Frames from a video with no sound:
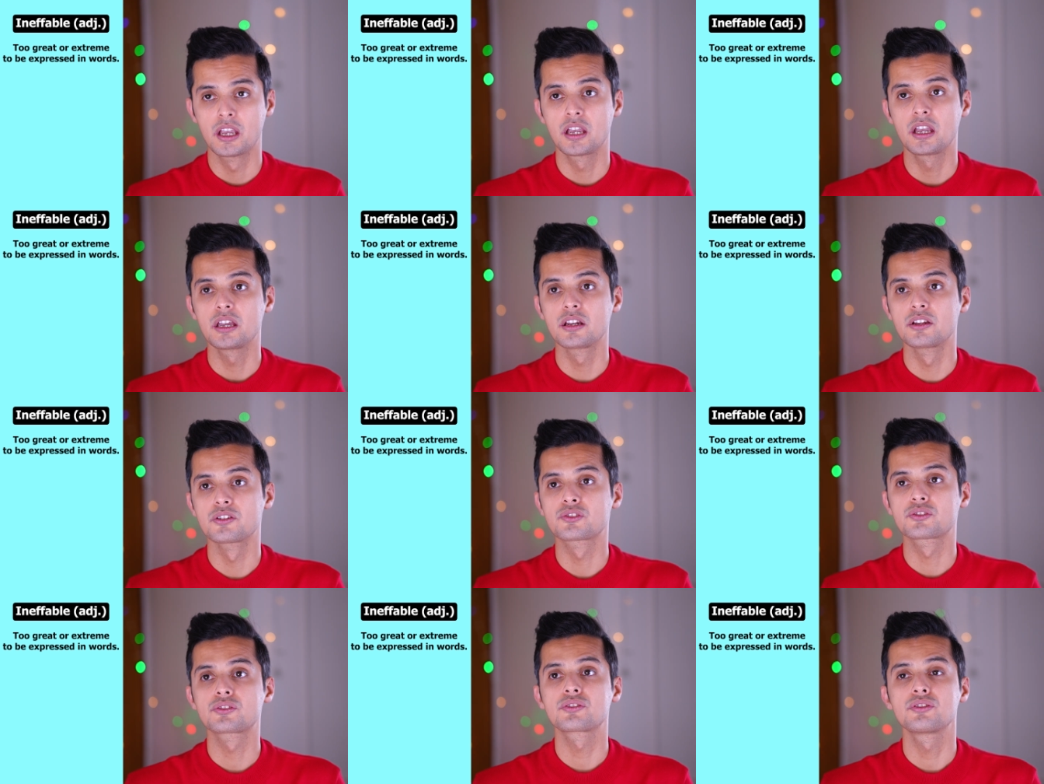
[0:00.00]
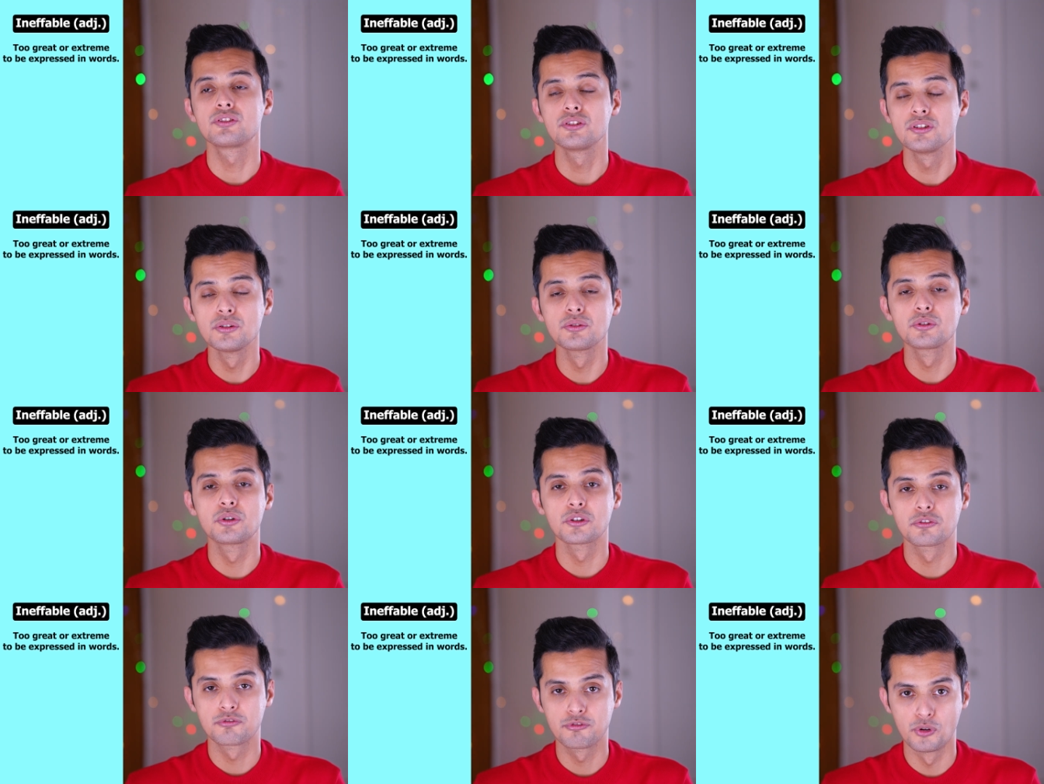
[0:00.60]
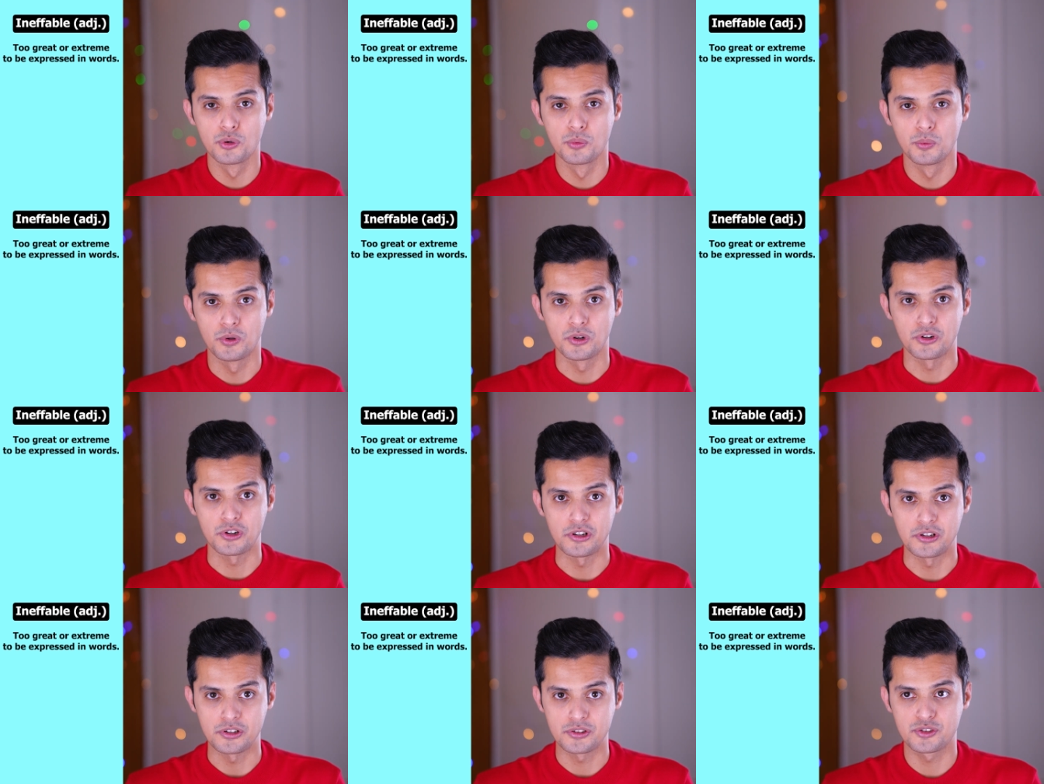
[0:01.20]
It is too good for
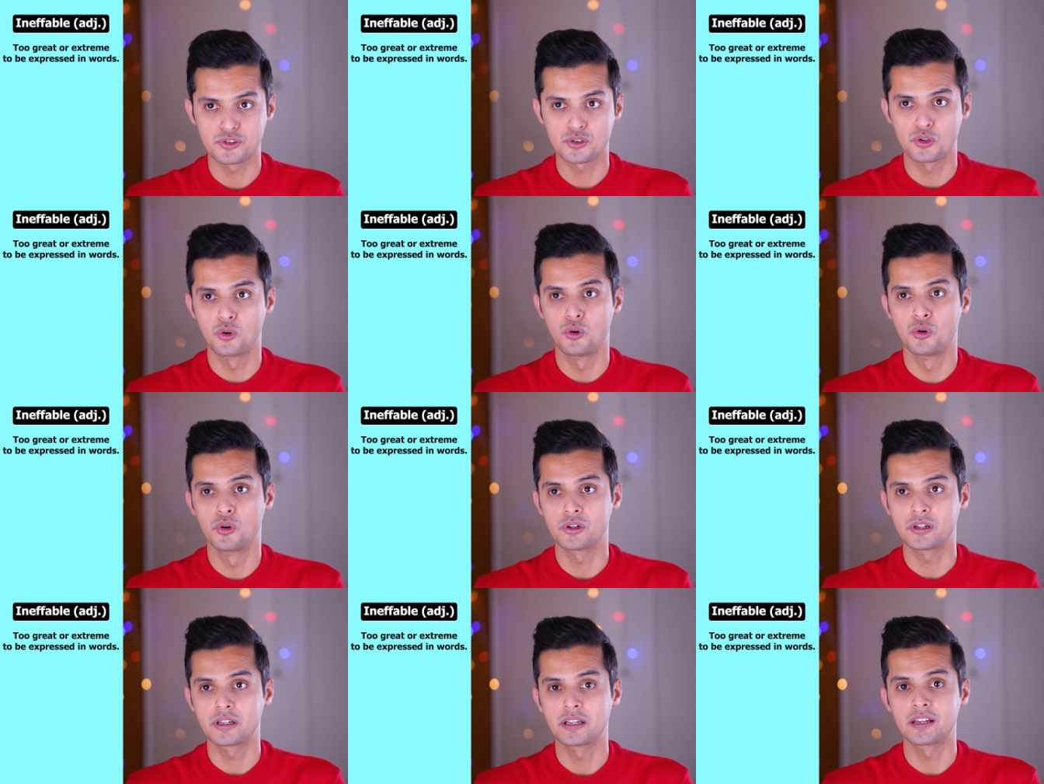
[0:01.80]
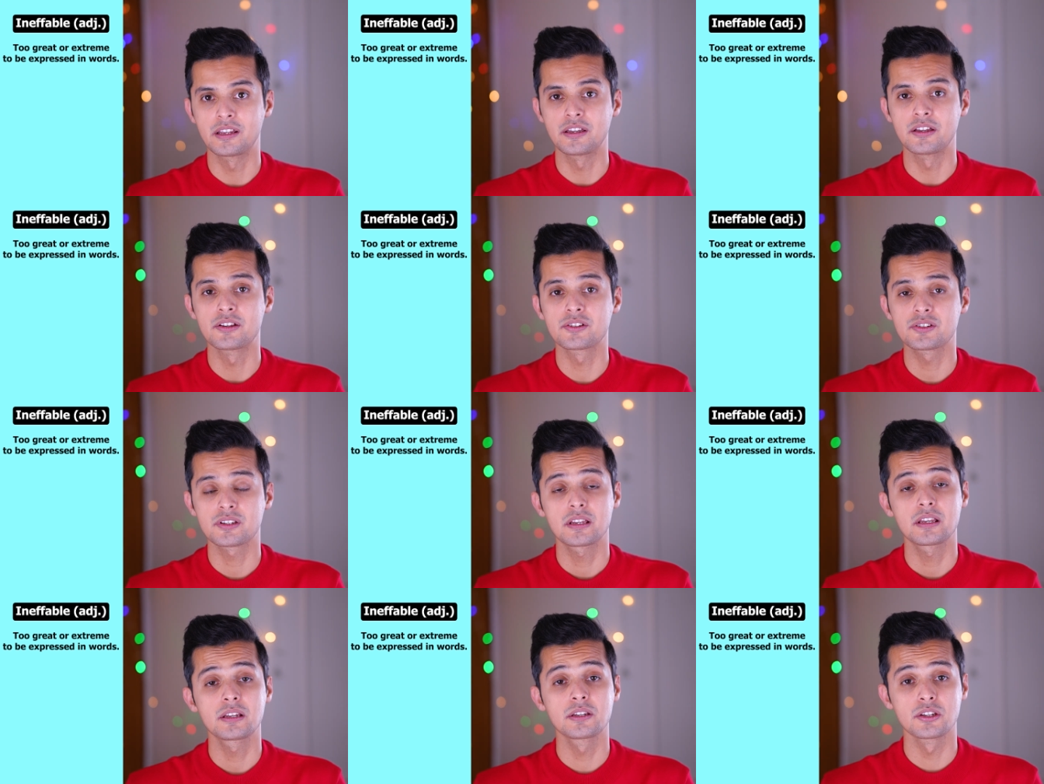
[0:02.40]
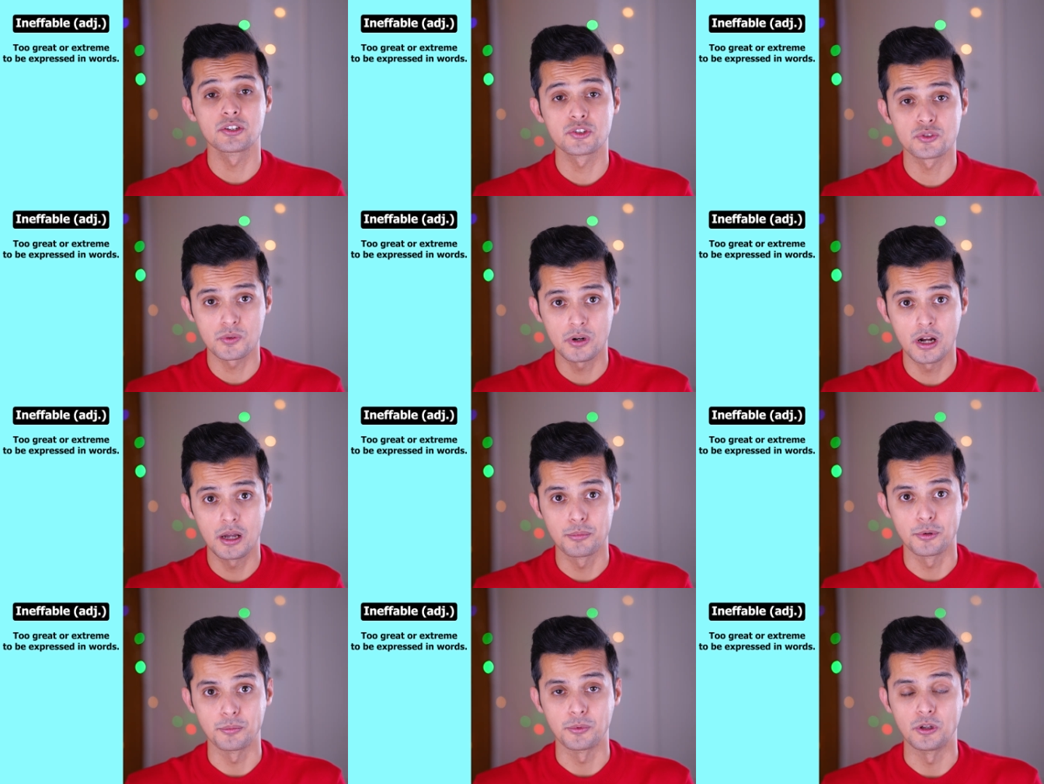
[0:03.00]
words, or it is
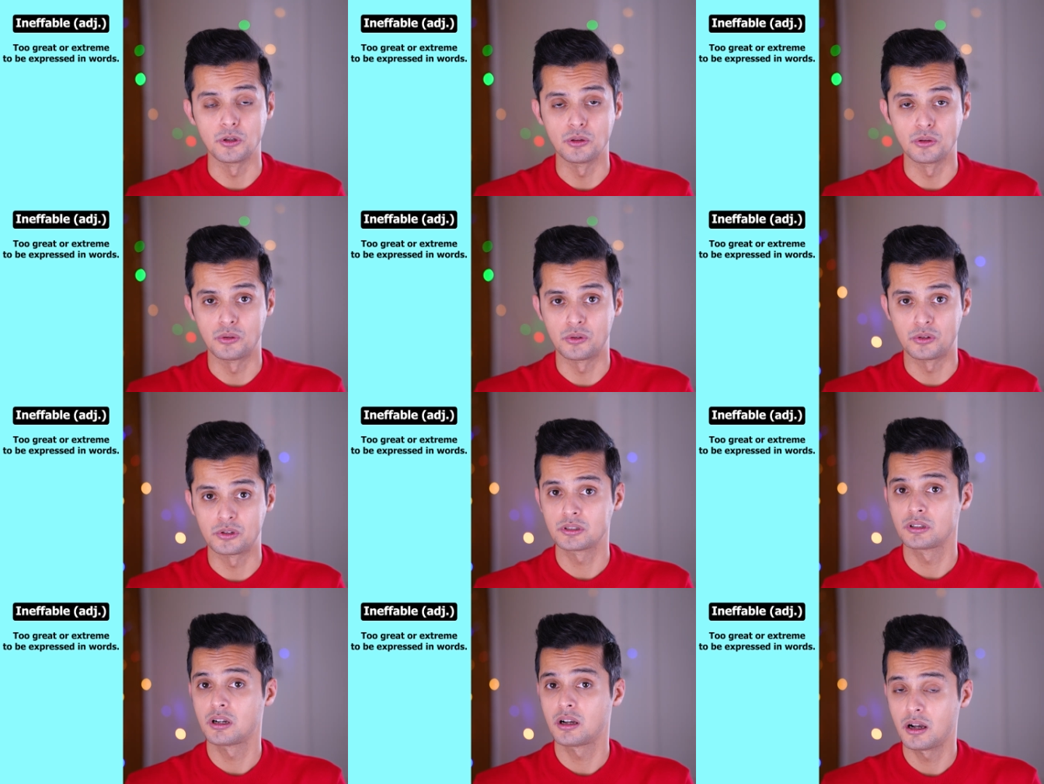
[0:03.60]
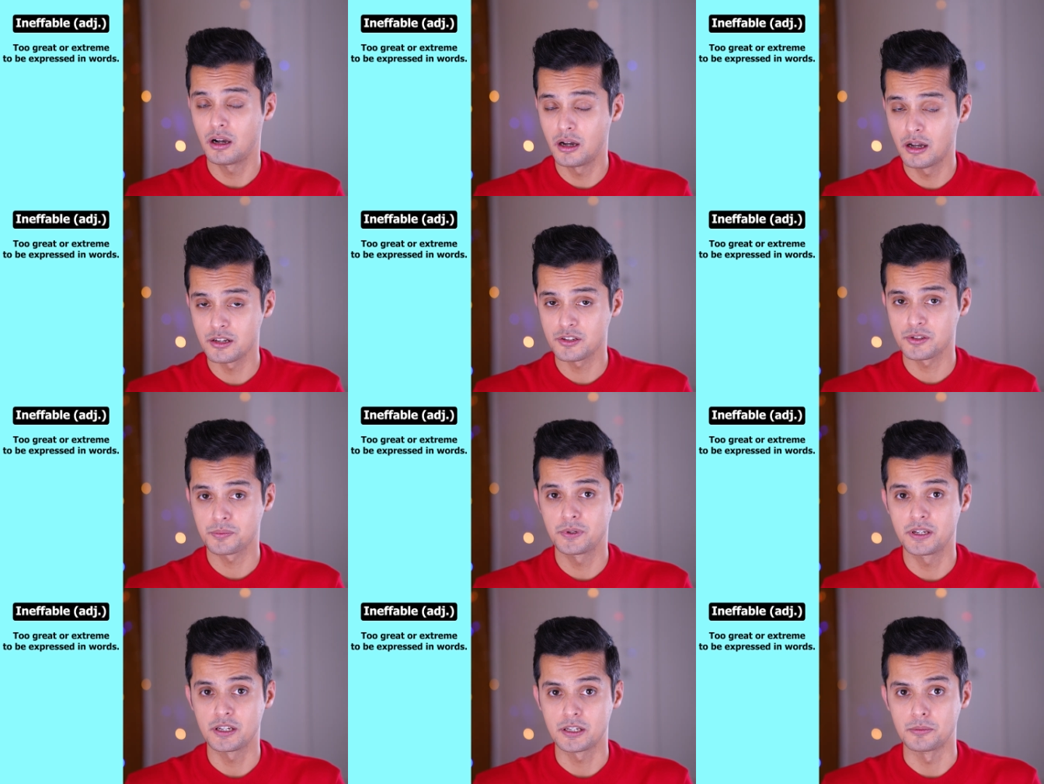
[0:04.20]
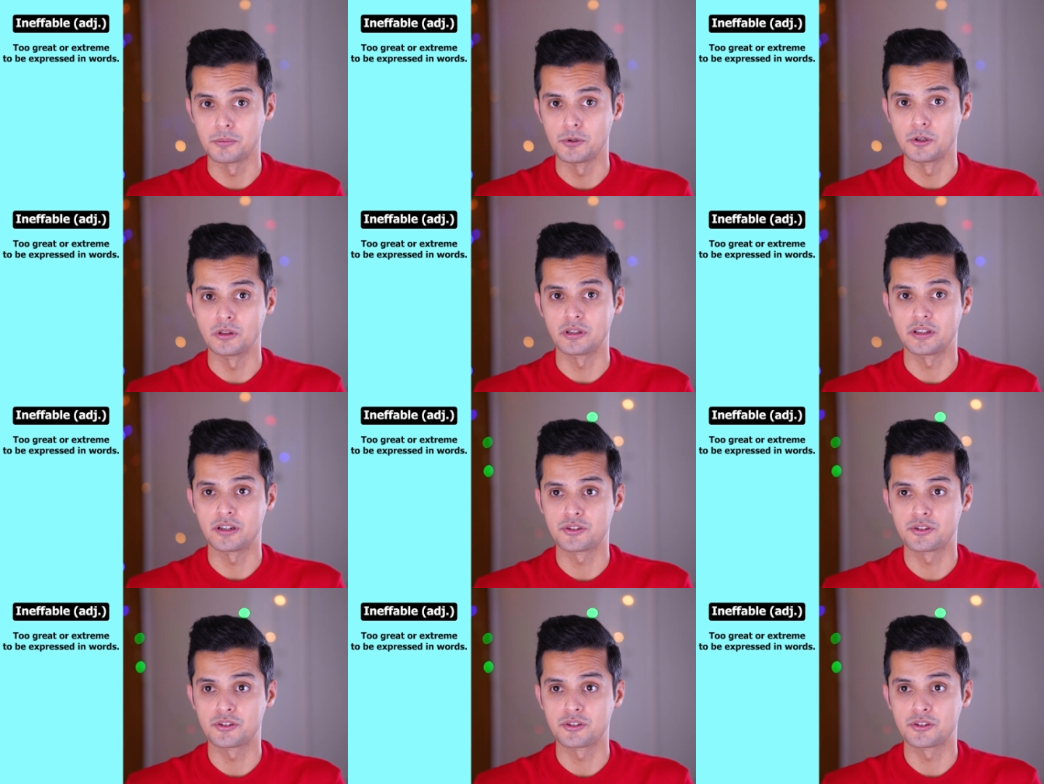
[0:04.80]
indescribable or unspeakable.